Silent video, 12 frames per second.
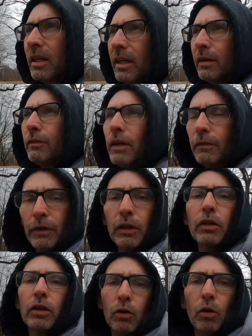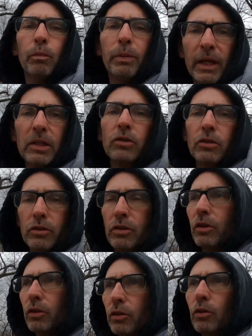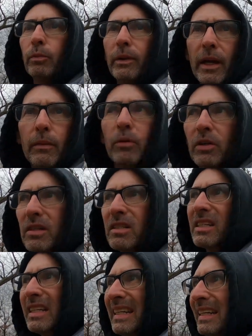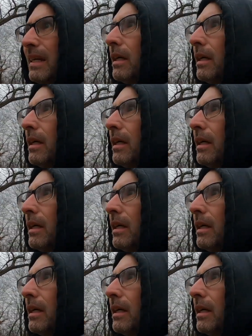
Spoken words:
if you look at old pictures, you'll be able to see,